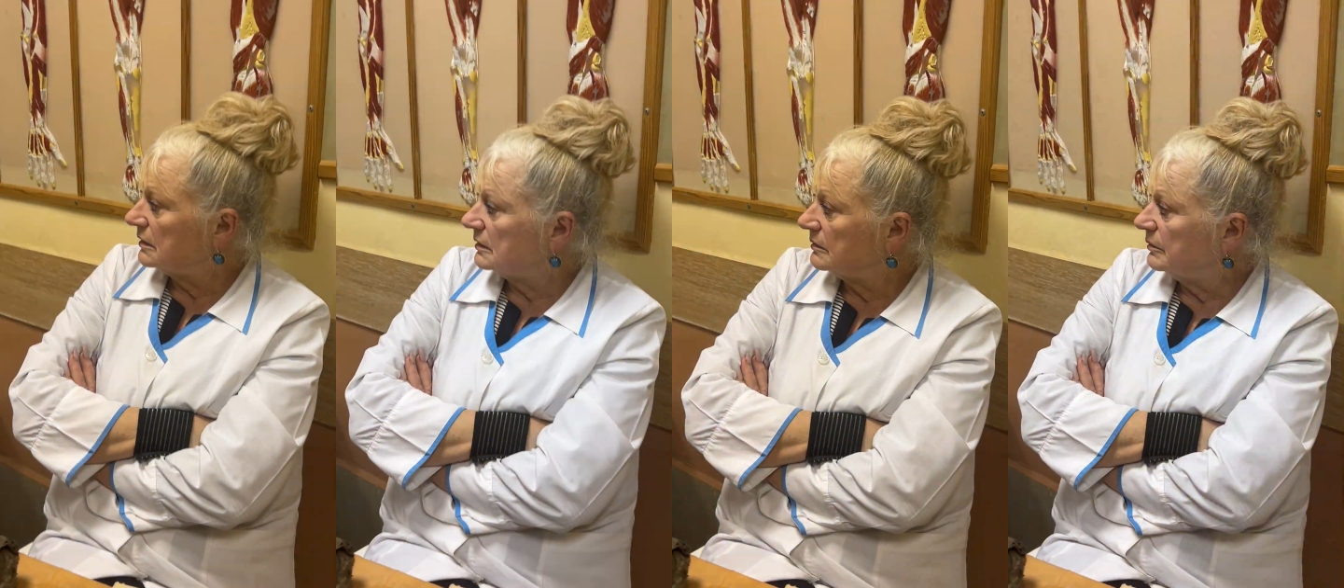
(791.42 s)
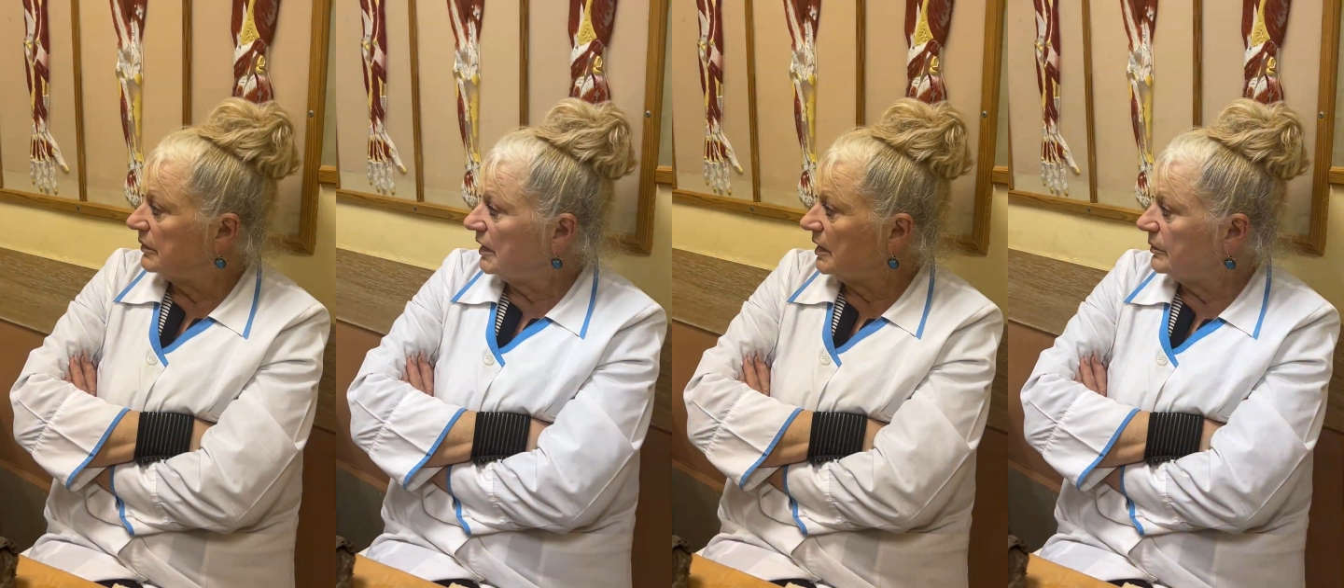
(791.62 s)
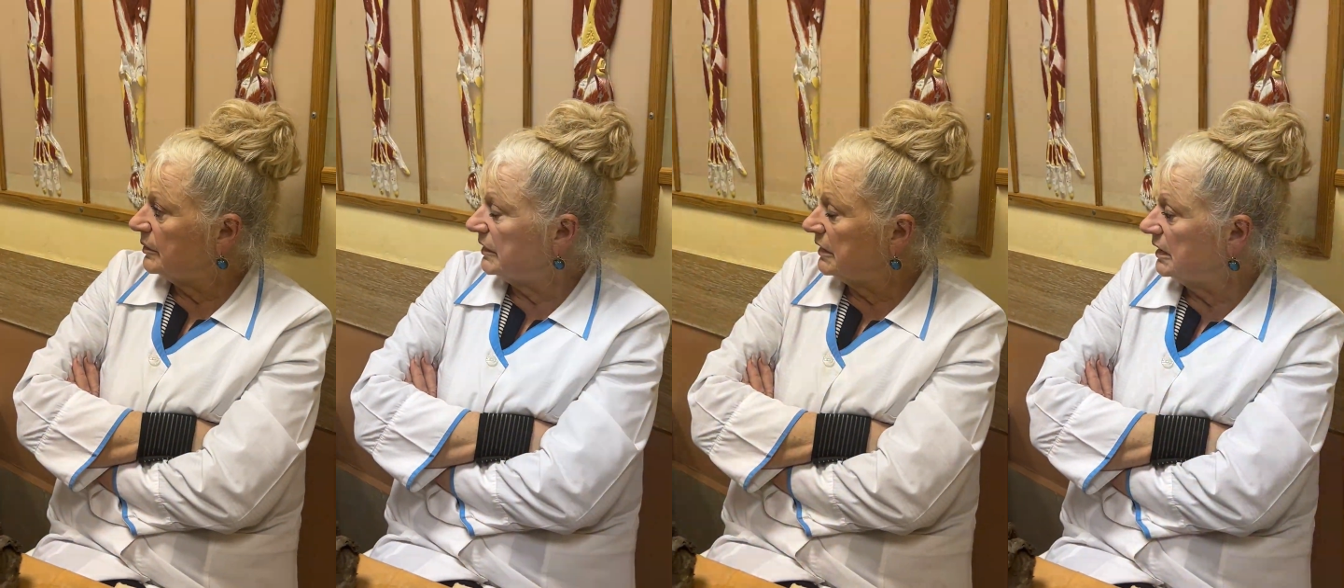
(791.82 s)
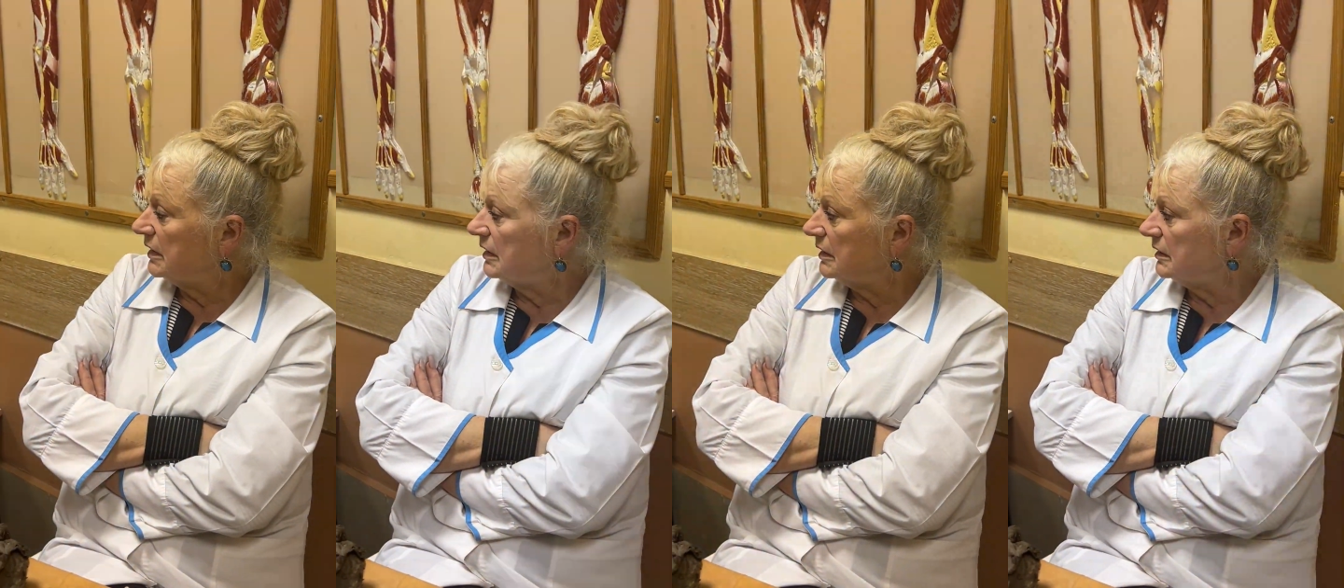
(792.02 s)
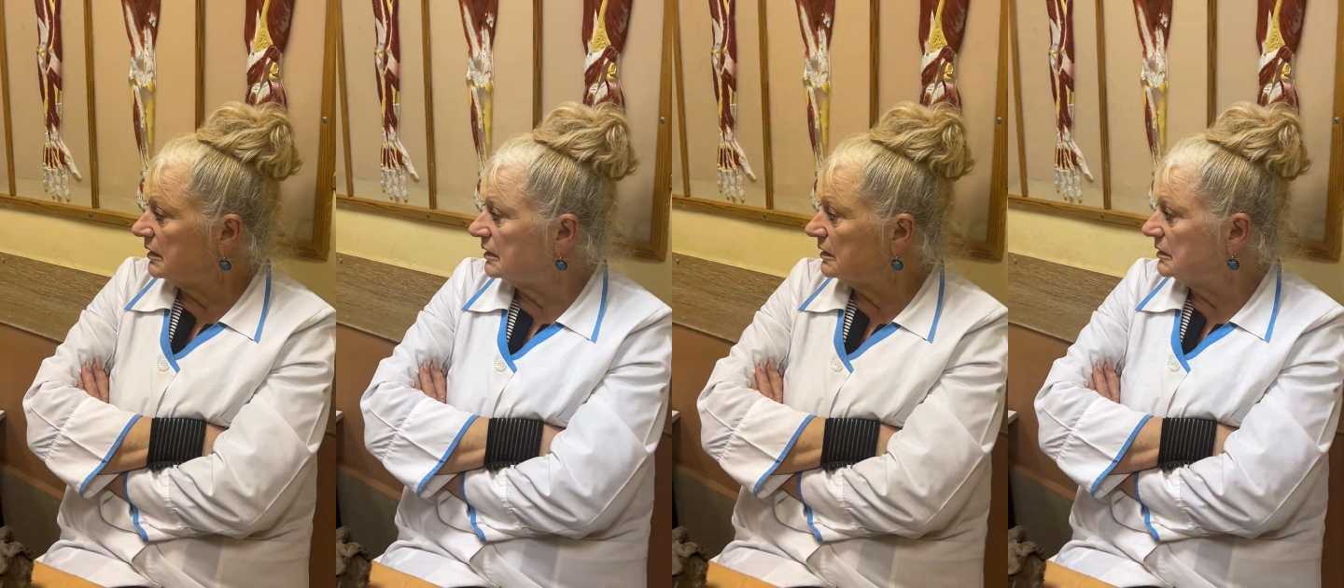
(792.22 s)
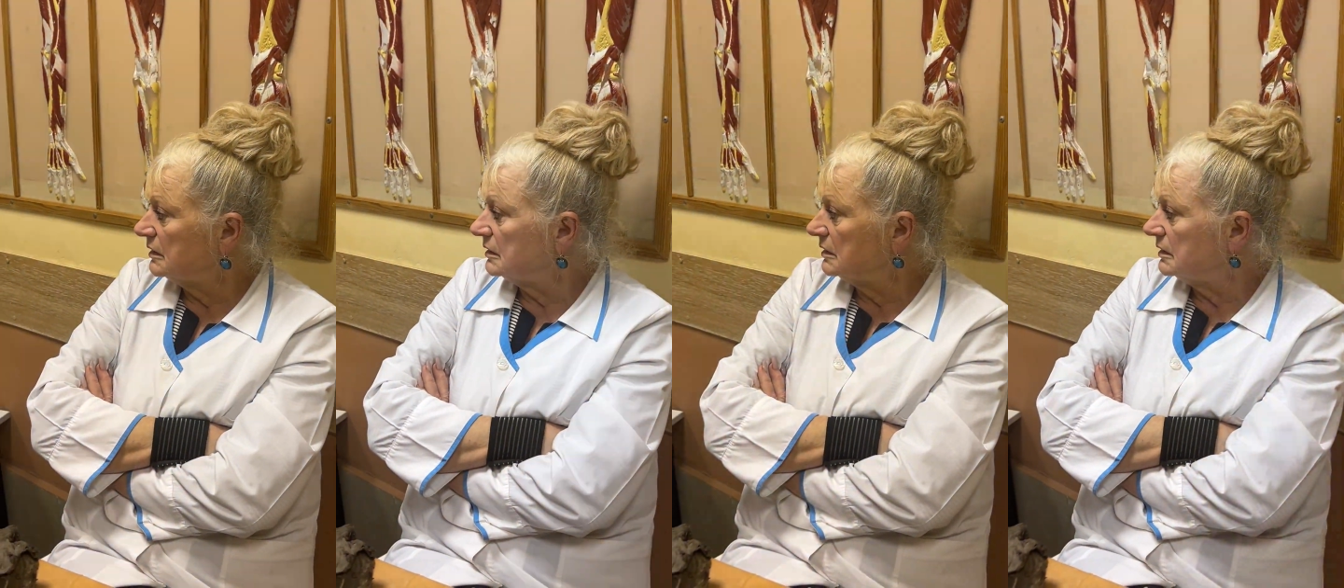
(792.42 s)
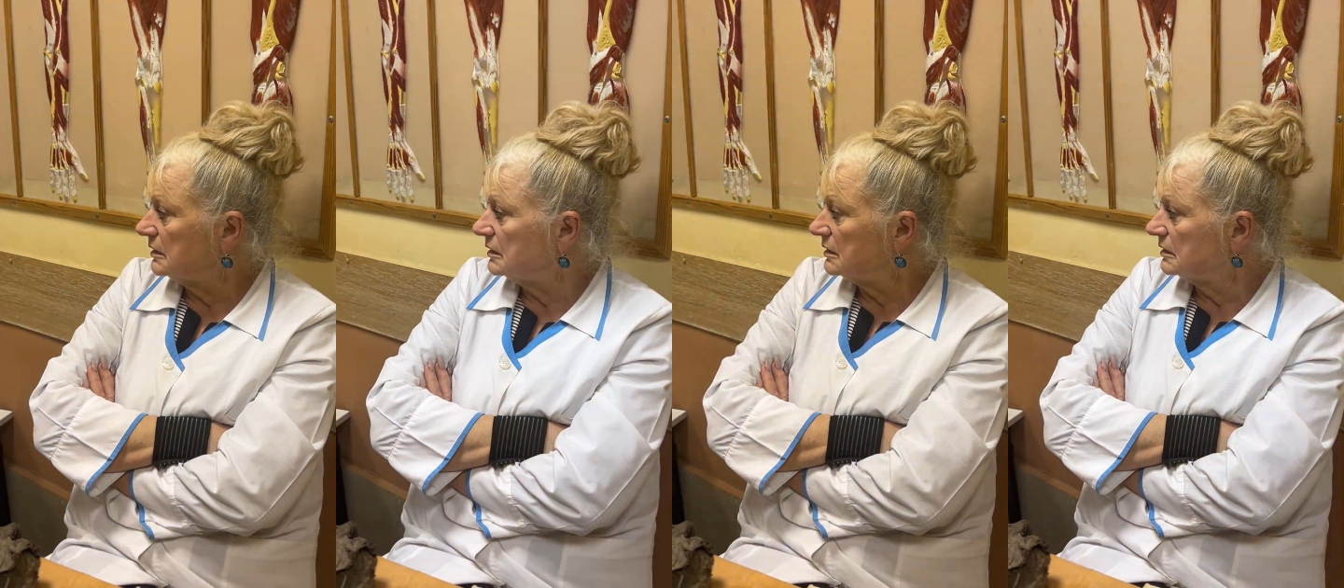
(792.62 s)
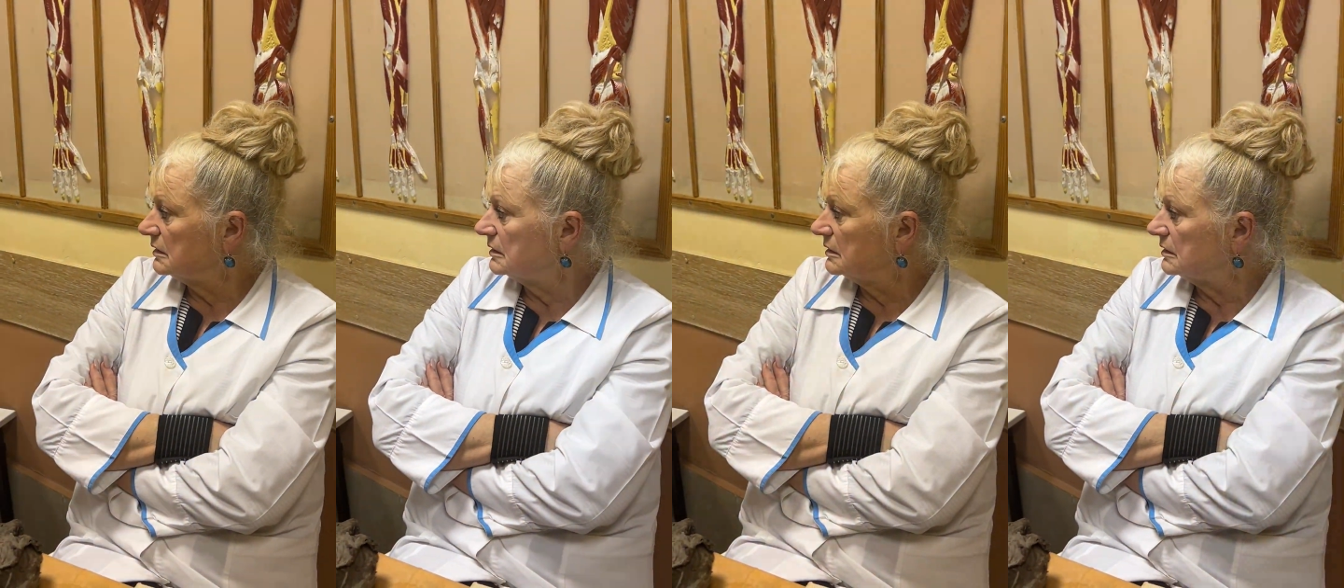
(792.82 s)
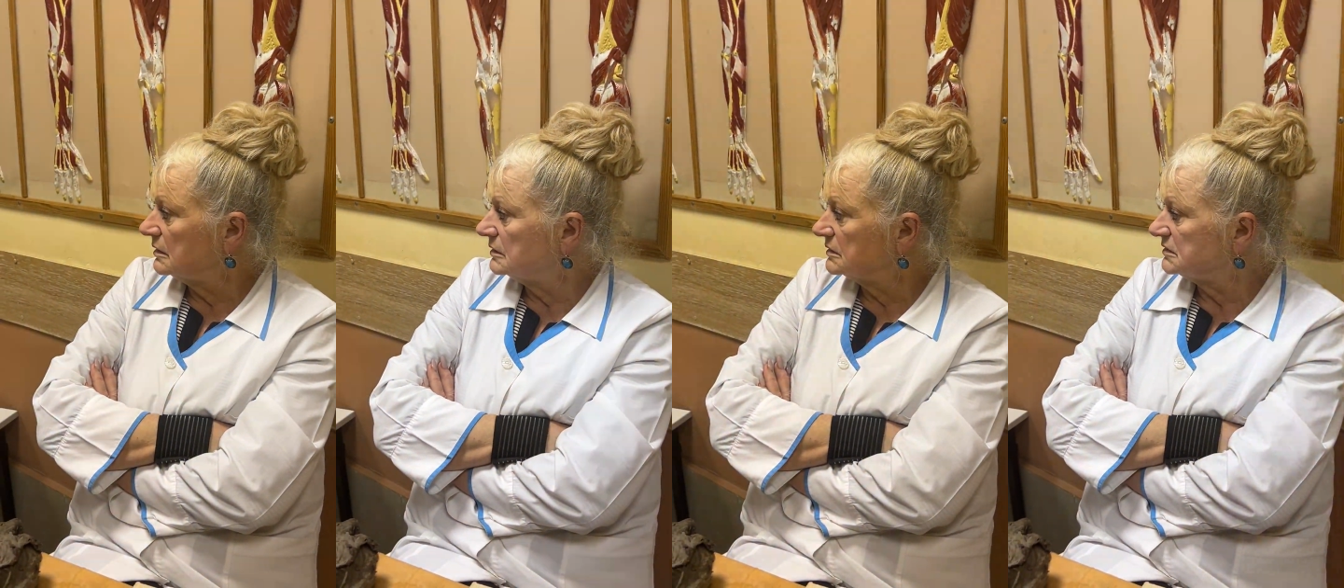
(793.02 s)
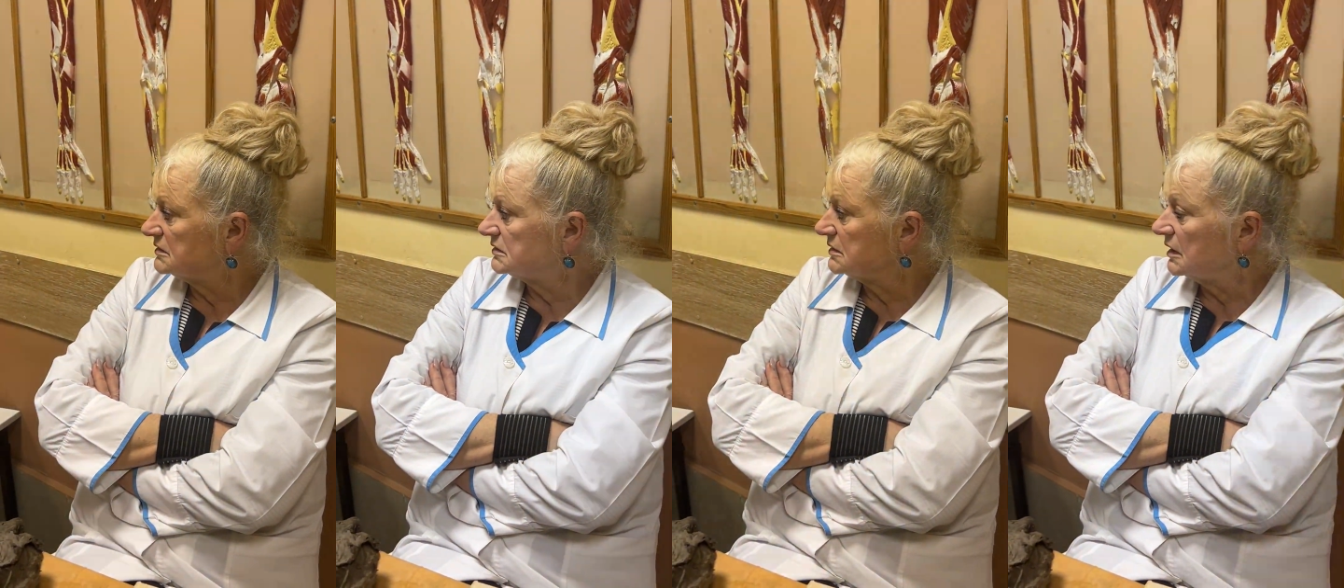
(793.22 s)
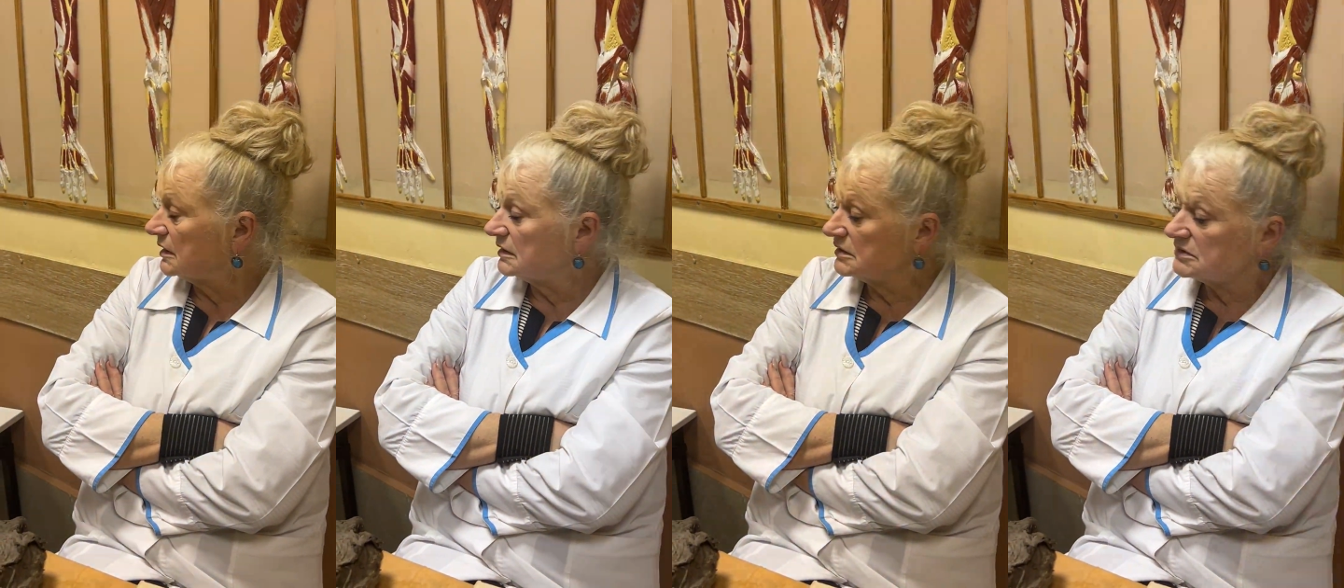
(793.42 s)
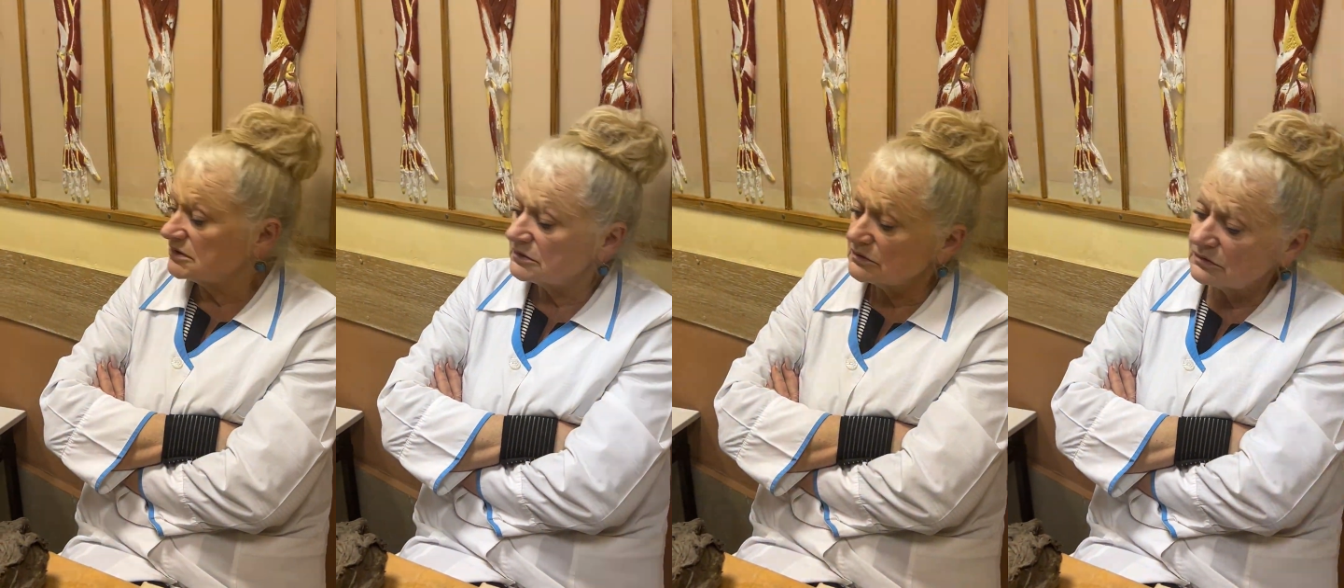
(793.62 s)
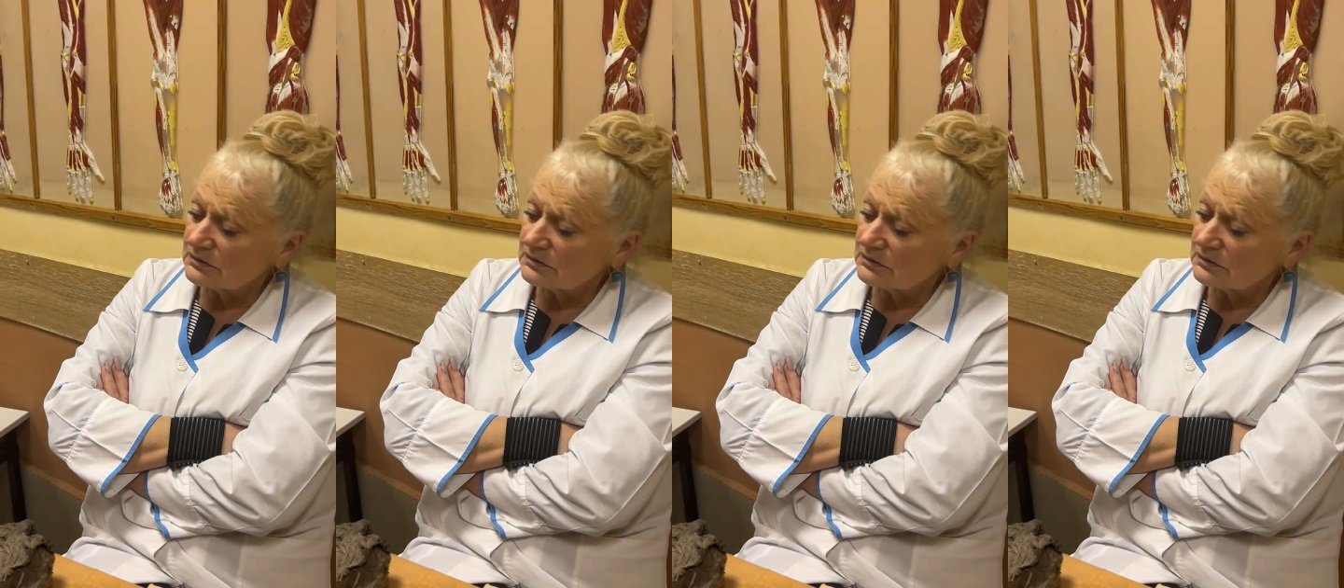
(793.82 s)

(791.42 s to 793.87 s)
by beginning studying